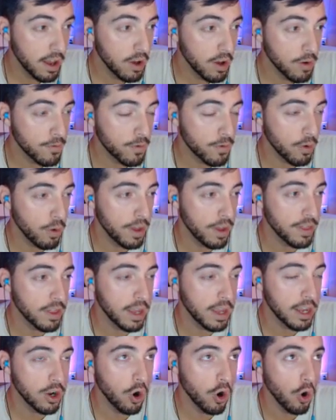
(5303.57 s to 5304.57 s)
for, in,
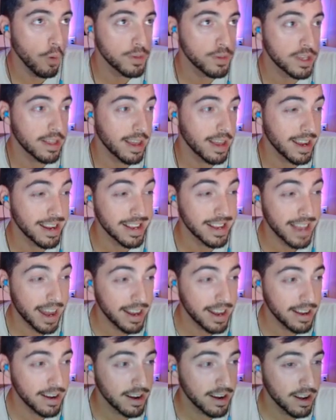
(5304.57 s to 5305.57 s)
in hopes that they can get
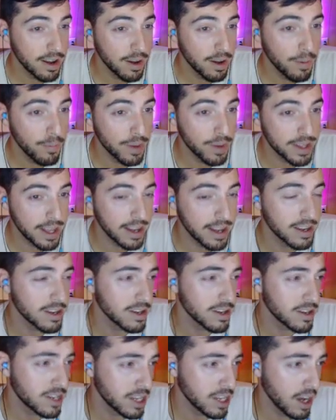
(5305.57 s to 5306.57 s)
it, but then
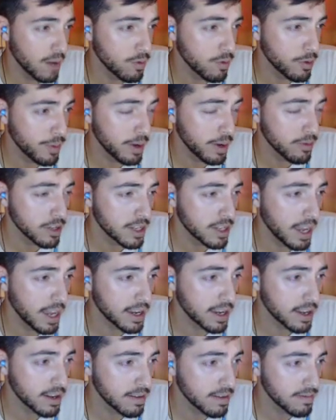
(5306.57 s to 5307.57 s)
Tian would be able to take
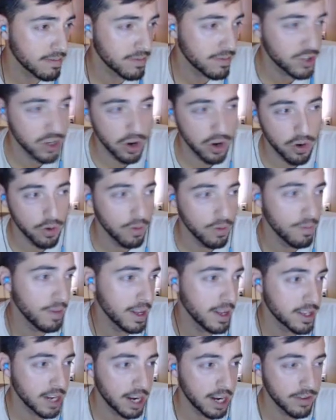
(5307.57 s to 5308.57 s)
it. So
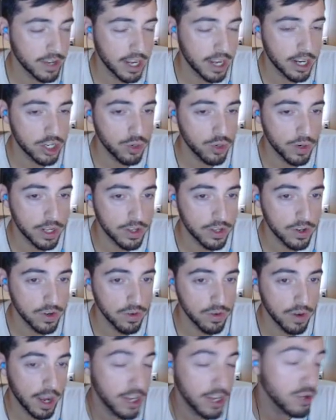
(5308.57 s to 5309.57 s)
it's kind of a catch
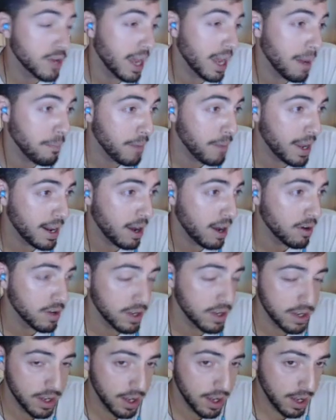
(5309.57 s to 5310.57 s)
22. And you can't ban out
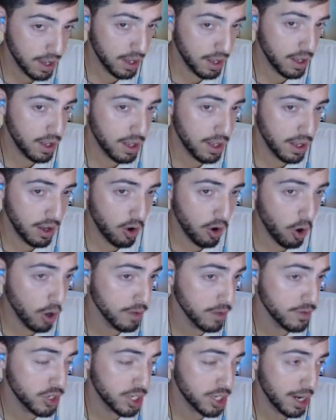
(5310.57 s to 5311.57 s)
all
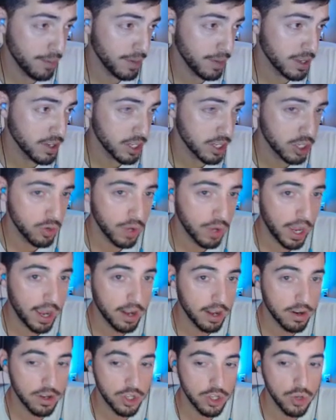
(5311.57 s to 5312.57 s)
of his champions. Like you
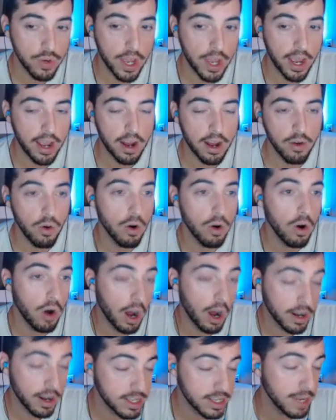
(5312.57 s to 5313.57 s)
can't you can't
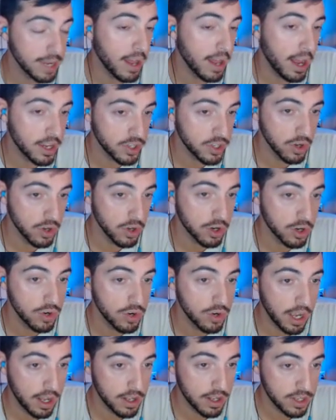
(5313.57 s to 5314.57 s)
on a team that has
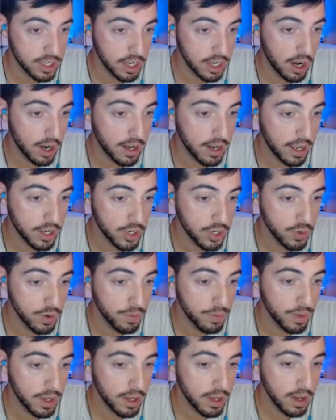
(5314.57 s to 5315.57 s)
Nuguri, Tian and
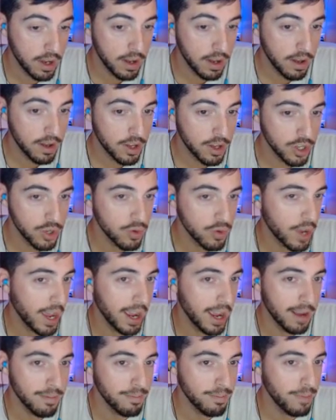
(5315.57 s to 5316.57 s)
Doinb, you
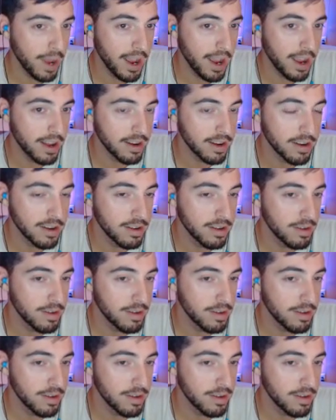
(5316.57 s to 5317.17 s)
can't ban